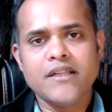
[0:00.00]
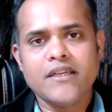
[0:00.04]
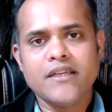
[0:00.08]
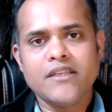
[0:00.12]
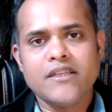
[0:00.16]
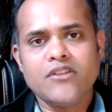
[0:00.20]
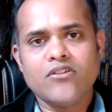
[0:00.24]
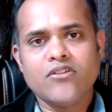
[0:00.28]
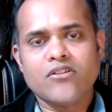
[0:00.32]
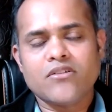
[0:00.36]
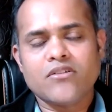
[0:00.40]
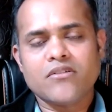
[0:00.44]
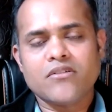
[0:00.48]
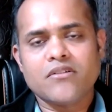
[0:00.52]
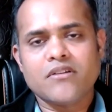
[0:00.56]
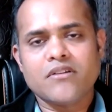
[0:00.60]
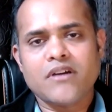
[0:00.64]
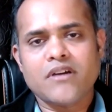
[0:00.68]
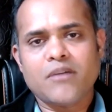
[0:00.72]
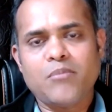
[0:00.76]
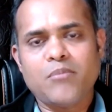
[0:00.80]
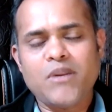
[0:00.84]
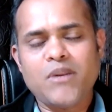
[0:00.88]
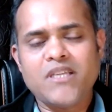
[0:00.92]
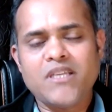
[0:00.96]
your
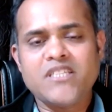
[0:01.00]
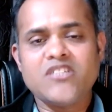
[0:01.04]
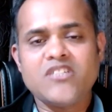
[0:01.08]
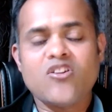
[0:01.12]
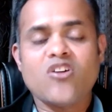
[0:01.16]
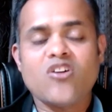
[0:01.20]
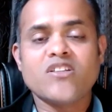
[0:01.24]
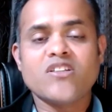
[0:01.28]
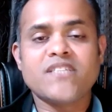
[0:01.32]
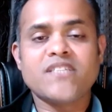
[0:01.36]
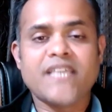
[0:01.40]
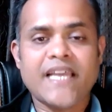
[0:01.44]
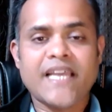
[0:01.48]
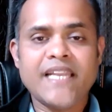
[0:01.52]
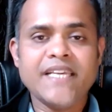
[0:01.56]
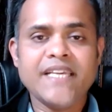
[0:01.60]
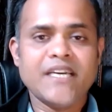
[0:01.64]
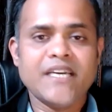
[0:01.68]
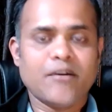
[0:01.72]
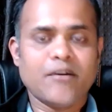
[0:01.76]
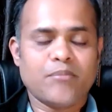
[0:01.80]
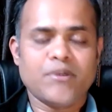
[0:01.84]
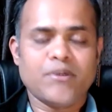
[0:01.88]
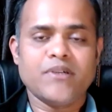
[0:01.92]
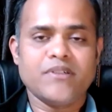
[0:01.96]
application is not
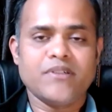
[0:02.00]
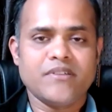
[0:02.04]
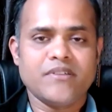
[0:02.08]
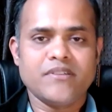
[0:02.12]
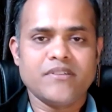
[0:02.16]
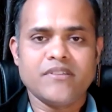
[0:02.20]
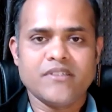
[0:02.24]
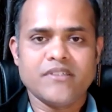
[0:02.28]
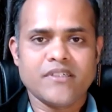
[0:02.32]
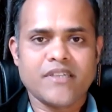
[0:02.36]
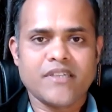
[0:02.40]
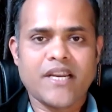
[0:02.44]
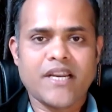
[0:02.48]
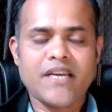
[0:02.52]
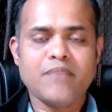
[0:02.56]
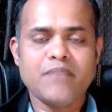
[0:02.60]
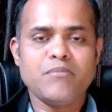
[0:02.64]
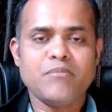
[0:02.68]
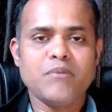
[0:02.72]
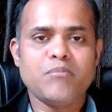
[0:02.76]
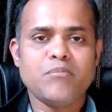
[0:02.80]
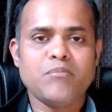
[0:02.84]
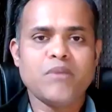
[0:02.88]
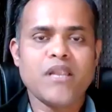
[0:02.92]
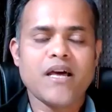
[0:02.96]
scaling up,
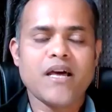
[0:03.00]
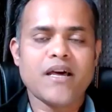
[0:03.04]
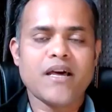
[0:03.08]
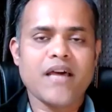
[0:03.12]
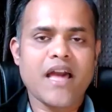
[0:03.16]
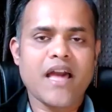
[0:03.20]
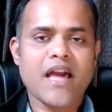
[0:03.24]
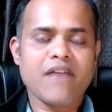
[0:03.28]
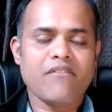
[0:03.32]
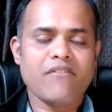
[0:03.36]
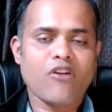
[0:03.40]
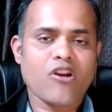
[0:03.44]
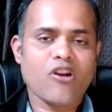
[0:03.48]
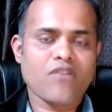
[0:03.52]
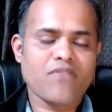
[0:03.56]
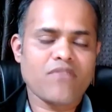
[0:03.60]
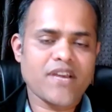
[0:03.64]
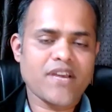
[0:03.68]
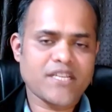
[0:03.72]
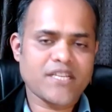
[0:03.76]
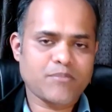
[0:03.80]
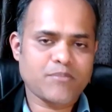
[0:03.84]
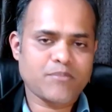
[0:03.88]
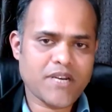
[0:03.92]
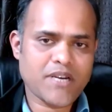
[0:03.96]
right? People have a lot of
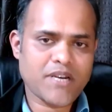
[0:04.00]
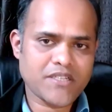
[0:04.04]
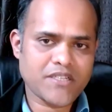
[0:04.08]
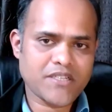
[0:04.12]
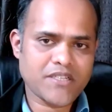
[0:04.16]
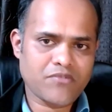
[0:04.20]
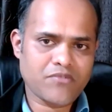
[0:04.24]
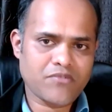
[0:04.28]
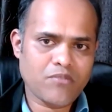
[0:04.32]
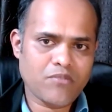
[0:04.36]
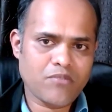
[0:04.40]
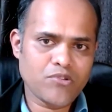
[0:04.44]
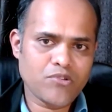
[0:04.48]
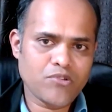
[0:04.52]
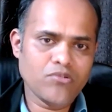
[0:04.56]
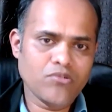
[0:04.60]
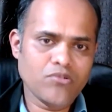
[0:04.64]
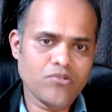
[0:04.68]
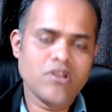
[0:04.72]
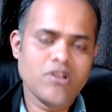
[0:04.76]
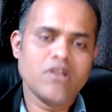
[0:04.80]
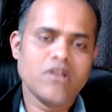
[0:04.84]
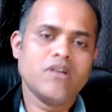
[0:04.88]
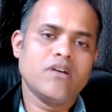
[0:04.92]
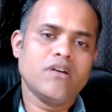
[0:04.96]
expectation from
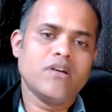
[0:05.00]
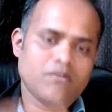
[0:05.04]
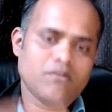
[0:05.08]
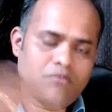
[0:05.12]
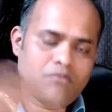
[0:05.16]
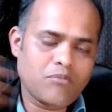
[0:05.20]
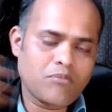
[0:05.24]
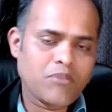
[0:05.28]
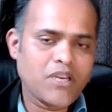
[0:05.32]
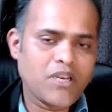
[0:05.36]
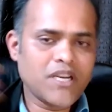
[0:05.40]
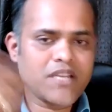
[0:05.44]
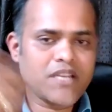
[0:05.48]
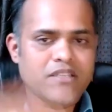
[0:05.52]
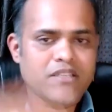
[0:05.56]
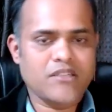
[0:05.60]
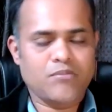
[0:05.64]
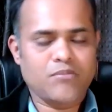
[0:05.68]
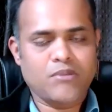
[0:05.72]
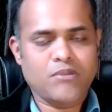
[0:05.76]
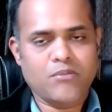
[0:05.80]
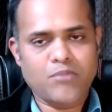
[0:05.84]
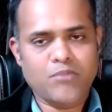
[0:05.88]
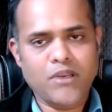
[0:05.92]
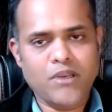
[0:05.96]
you, from
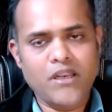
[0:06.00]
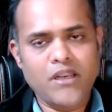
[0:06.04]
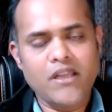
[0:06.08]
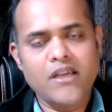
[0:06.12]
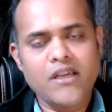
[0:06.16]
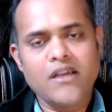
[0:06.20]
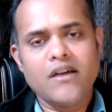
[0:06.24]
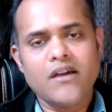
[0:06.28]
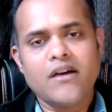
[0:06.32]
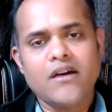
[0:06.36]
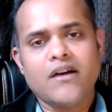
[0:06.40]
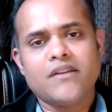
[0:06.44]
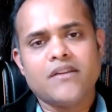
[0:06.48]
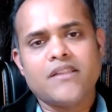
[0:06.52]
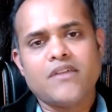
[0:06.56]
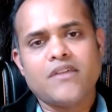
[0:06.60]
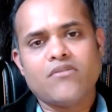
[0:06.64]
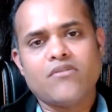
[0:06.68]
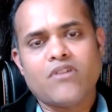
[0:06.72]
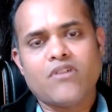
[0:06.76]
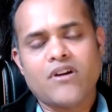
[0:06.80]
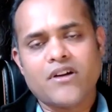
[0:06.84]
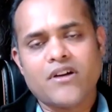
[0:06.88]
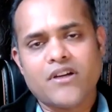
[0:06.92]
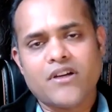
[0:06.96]
leadership people. They
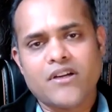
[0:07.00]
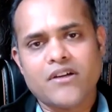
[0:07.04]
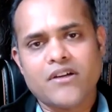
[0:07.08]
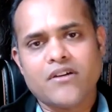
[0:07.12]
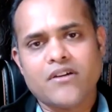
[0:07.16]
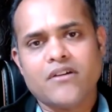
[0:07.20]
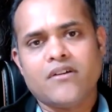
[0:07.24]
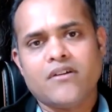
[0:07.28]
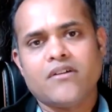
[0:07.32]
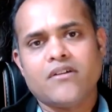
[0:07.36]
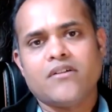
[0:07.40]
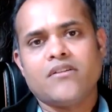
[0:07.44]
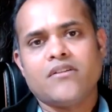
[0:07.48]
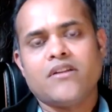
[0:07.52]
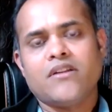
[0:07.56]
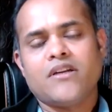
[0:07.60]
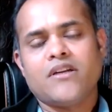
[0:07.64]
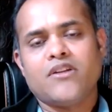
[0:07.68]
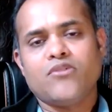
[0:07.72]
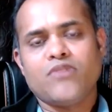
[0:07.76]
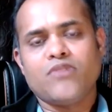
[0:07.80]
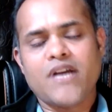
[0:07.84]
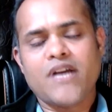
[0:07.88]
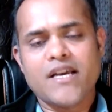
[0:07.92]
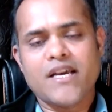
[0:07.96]
want that
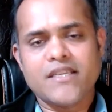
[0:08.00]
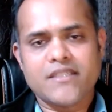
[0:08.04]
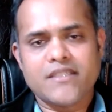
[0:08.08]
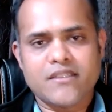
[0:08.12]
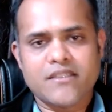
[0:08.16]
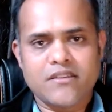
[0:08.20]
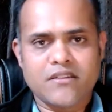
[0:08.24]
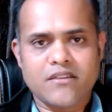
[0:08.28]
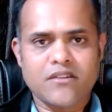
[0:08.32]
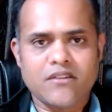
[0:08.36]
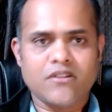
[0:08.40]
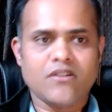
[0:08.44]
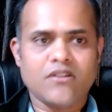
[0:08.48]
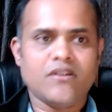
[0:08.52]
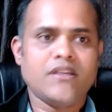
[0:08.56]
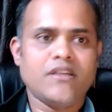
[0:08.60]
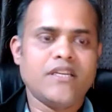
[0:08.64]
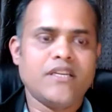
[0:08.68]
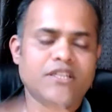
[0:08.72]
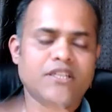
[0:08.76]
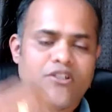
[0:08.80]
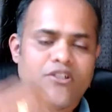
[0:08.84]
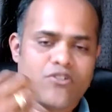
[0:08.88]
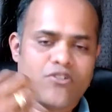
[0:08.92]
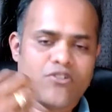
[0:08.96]
you guys
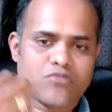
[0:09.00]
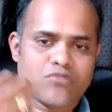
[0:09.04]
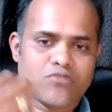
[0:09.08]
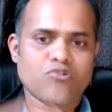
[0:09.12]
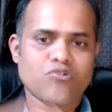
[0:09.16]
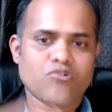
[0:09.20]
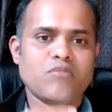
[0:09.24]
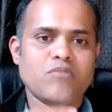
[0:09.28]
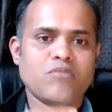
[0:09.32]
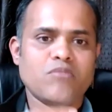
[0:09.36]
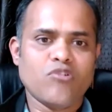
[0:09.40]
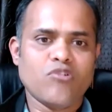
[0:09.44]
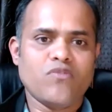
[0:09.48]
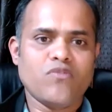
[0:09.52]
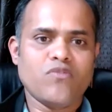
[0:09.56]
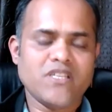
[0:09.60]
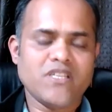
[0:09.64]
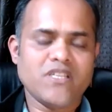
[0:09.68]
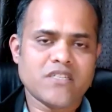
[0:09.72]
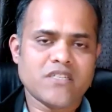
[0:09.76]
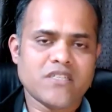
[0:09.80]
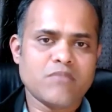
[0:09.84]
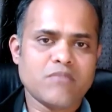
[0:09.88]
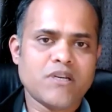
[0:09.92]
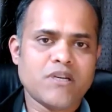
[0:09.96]
introduce more and more
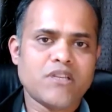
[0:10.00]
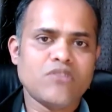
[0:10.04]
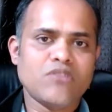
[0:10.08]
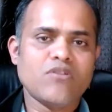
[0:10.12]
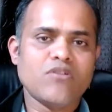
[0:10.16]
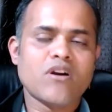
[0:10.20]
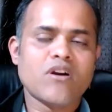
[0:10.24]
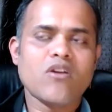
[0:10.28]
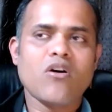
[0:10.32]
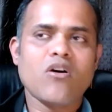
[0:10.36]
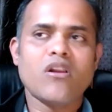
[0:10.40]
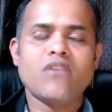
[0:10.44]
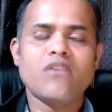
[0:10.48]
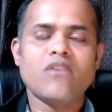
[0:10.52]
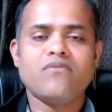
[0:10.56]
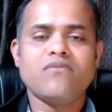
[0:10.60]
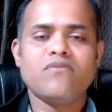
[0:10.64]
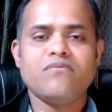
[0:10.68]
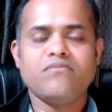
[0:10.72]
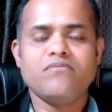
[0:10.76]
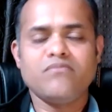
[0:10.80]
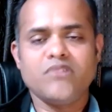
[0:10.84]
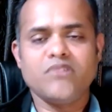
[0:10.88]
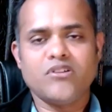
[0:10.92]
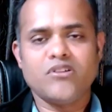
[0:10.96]
features, but you are all
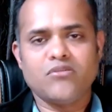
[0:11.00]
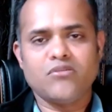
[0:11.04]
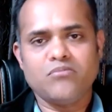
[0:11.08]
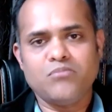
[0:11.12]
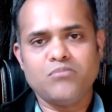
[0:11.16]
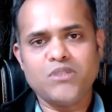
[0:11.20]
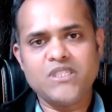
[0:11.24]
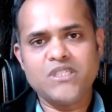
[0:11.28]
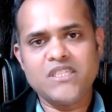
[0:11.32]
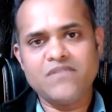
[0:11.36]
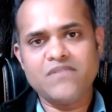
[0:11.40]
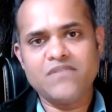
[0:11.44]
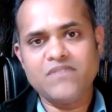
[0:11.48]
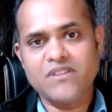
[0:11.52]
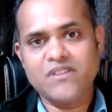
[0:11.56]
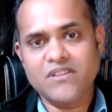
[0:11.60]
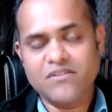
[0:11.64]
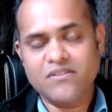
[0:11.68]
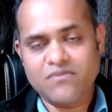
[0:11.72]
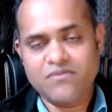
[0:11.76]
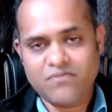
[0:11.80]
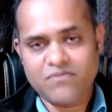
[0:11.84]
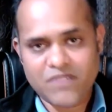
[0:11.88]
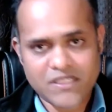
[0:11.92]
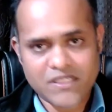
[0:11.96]
busy with
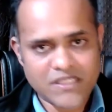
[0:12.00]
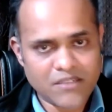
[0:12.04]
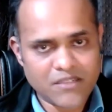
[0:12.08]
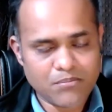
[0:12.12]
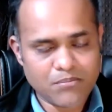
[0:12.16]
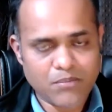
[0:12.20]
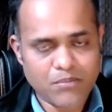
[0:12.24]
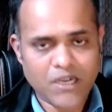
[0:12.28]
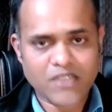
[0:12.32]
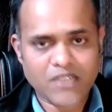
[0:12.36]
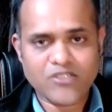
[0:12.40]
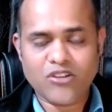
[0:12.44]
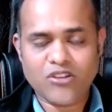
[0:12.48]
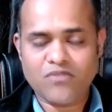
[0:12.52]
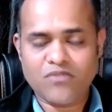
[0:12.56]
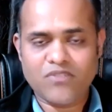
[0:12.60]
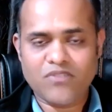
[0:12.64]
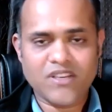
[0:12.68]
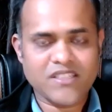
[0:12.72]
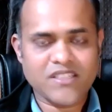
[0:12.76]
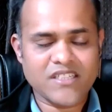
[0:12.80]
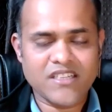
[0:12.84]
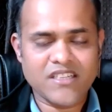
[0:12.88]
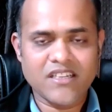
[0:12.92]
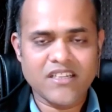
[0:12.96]
fixing bugs or
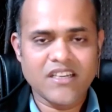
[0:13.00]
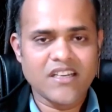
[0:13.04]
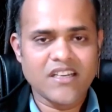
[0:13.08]
fixed